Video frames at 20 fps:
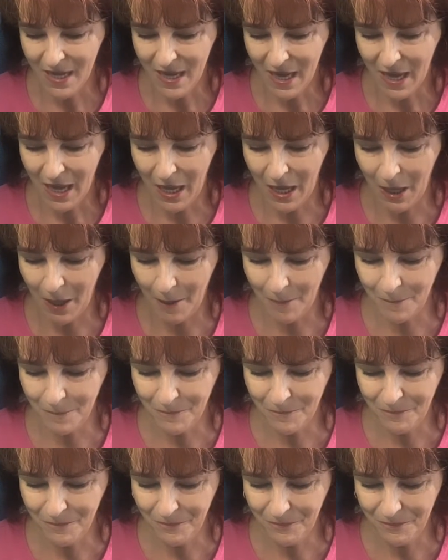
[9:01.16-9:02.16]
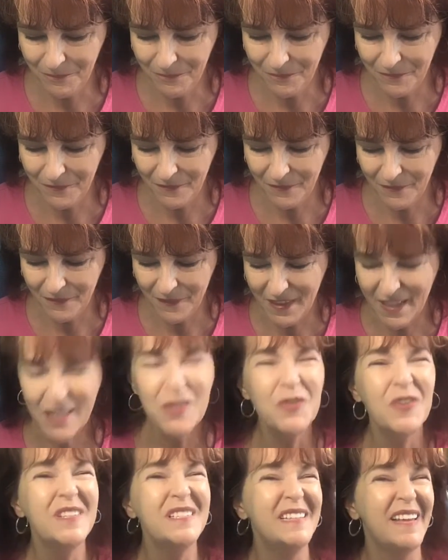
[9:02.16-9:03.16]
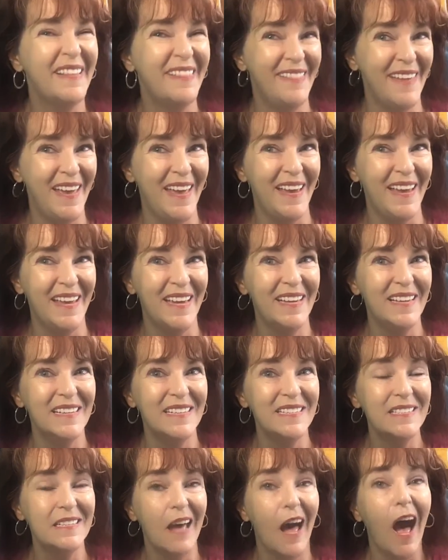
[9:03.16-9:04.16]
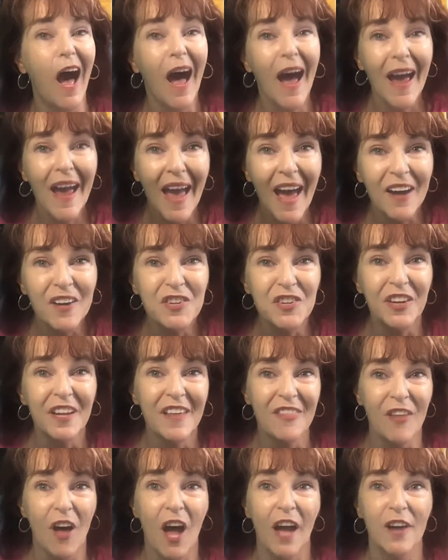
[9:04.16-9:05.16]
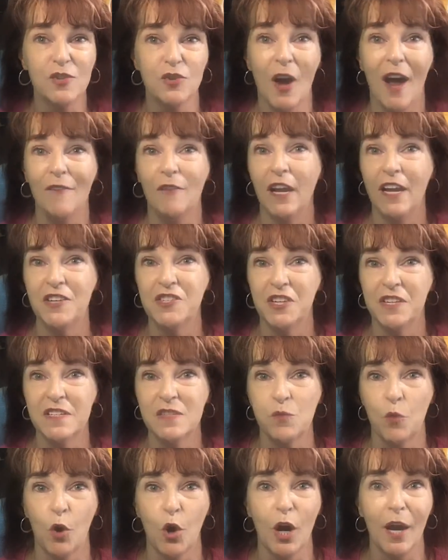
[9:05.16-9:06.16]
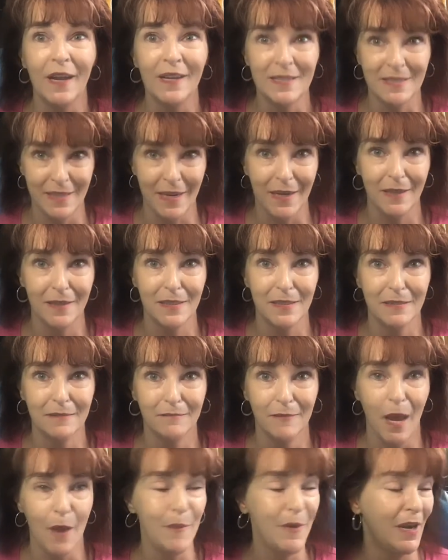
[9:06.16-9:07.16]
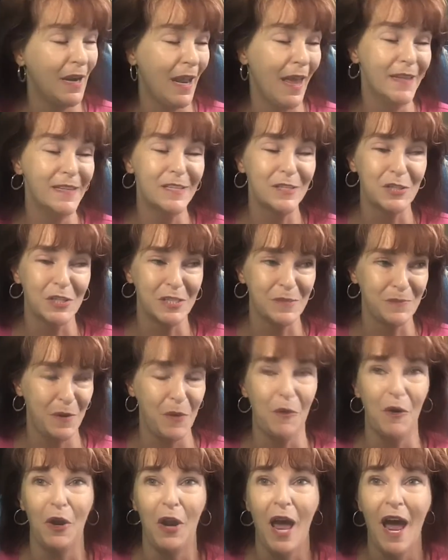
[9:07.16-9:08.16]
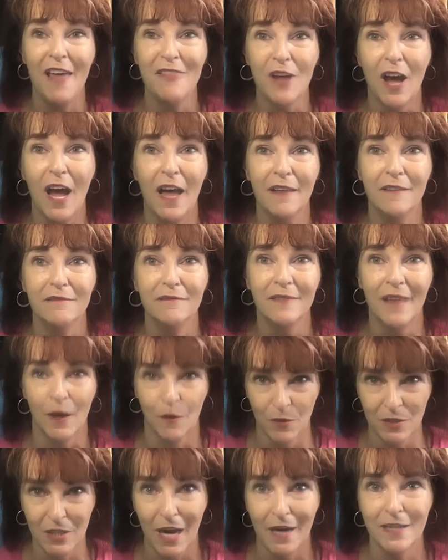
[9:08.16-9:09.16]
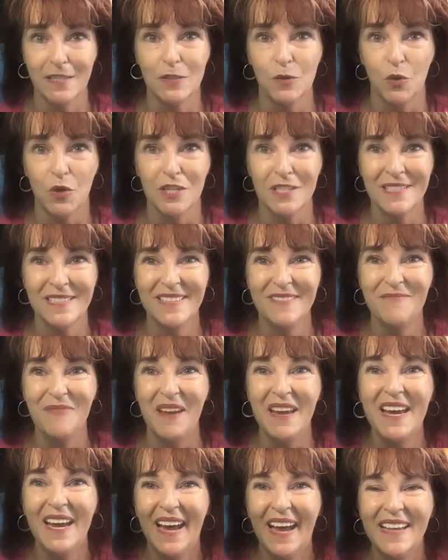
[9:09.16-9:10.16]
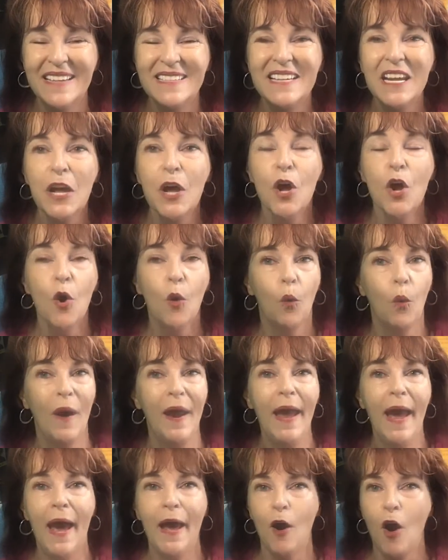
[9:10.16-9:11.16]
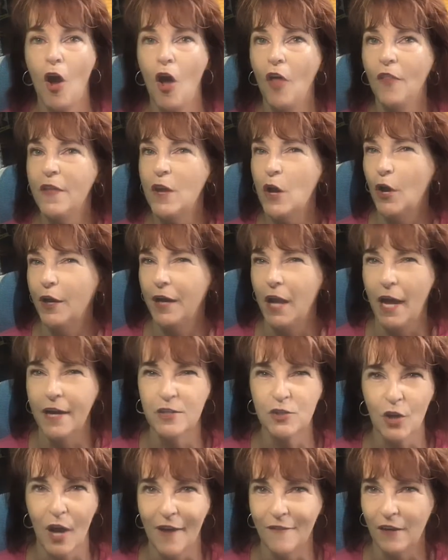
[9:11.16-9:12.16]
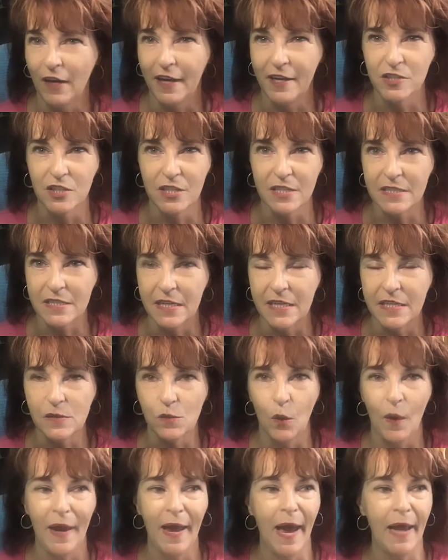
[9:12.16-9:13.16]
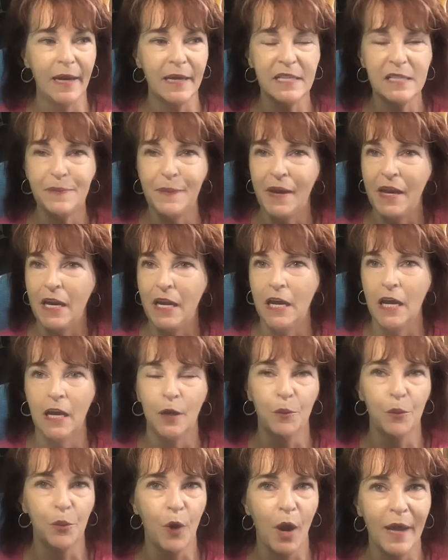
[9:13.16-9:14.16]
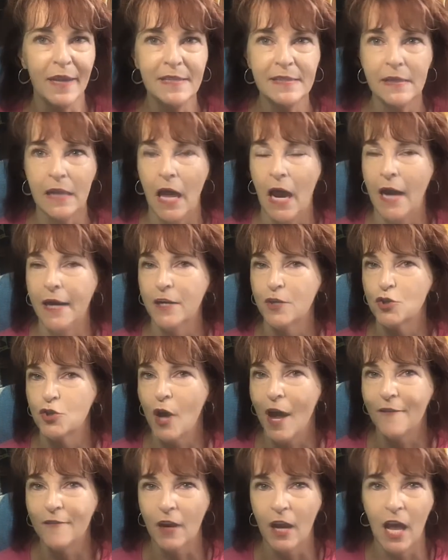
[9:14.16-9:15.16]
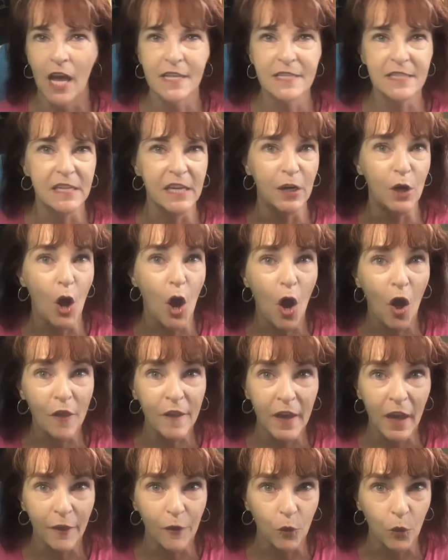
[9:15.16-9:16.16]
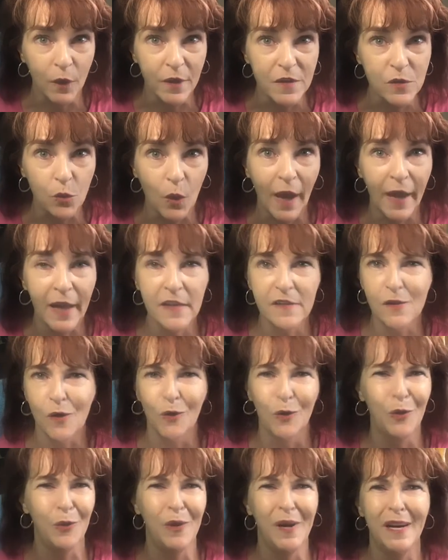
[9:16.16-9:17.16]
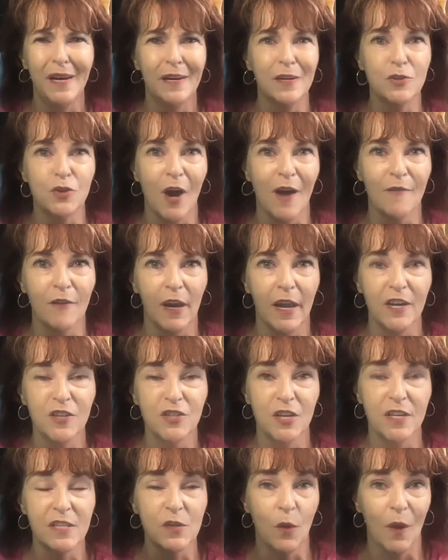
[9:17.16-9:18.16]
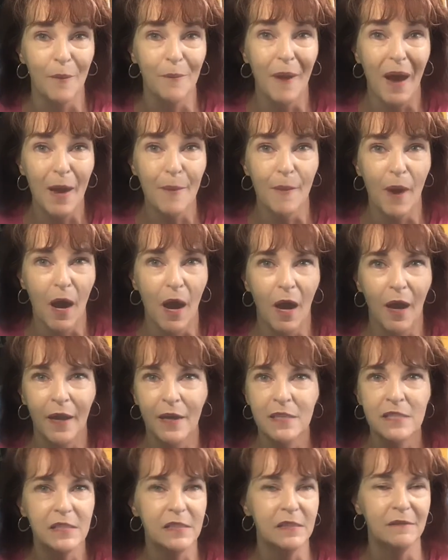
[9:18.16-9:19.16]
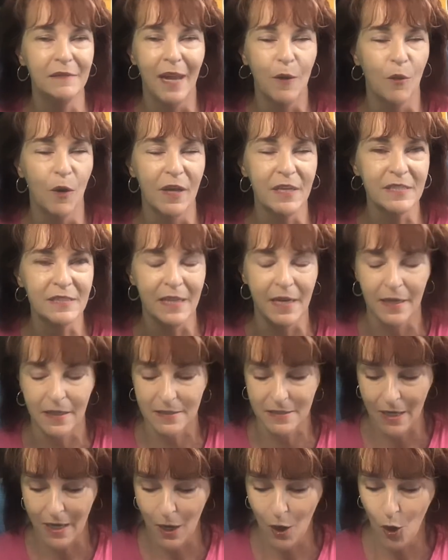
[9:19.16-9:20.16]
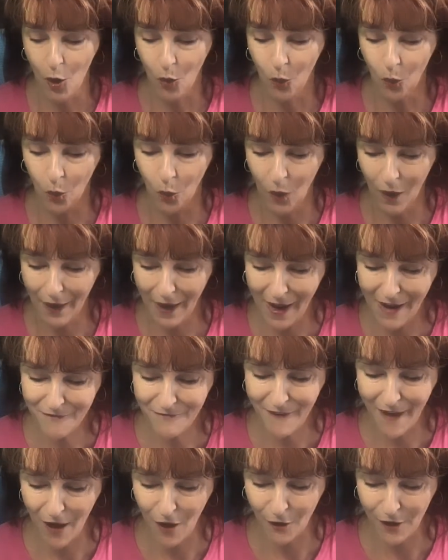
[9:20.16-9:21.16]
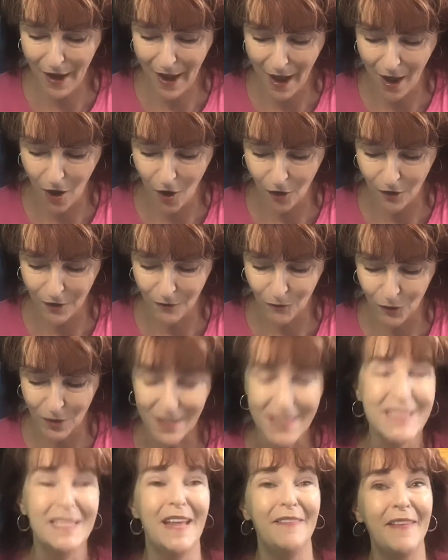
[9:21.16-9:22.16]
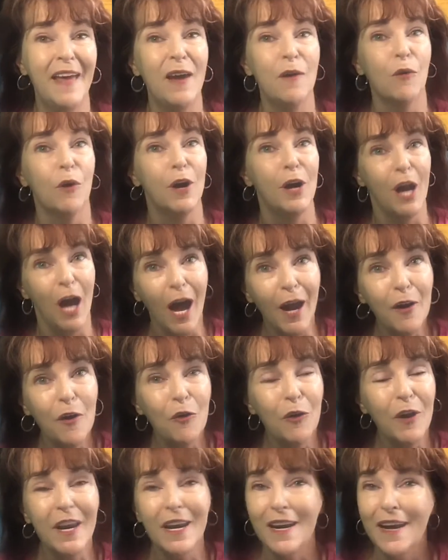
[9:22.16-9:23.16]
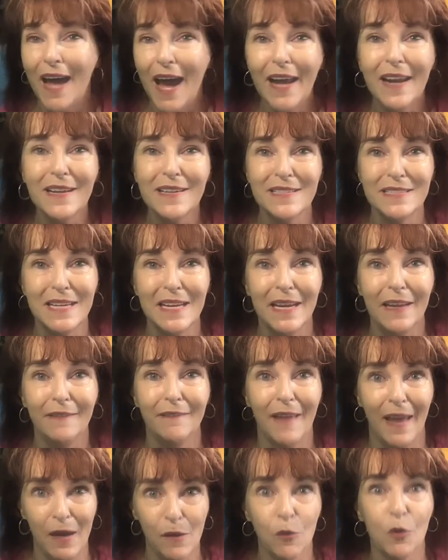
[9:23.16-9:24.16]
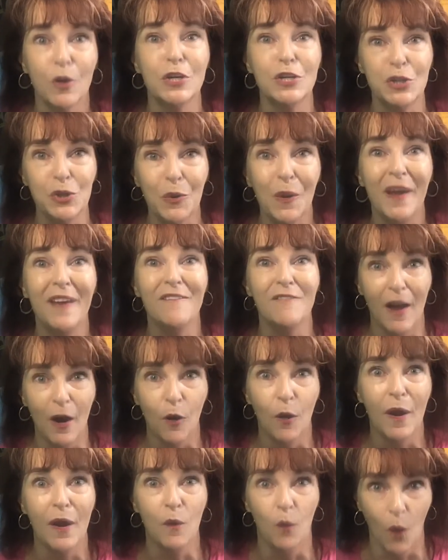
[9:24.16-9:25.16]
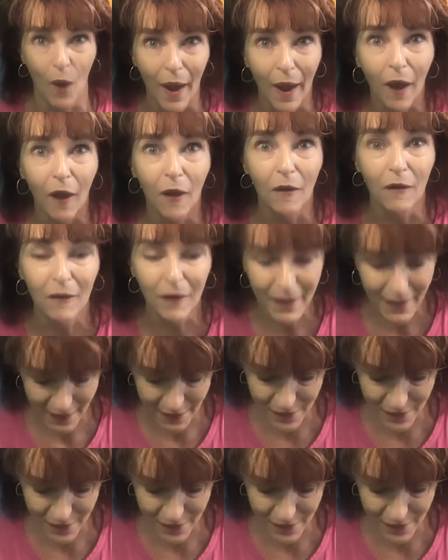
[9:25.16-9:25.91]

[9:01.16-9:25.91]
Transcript: The interesting thing is, I actually thought travel agents were extinct. I mean, let's just be real. I thought they were dinosaurs because we had all the online travel agencies. We had Expedia and Priceline and Travelocity and all the other ones, right? So who needed a travel agent? So in my mind, they were extinct. What I found out was that they were not only not extinct, they were doing very well in